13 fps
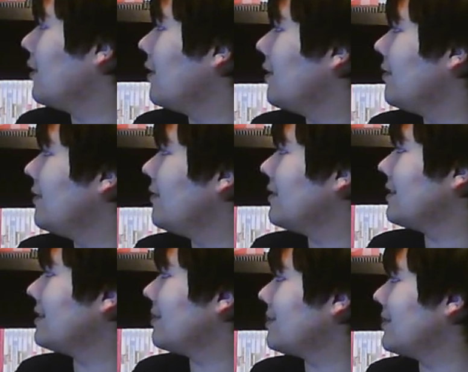for,
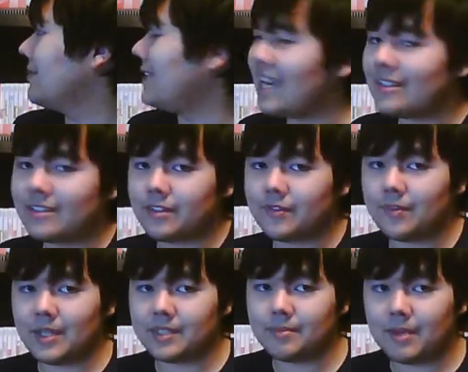with the exception of Daxter
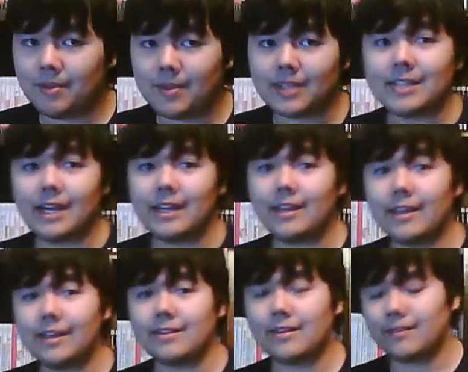for PSP because it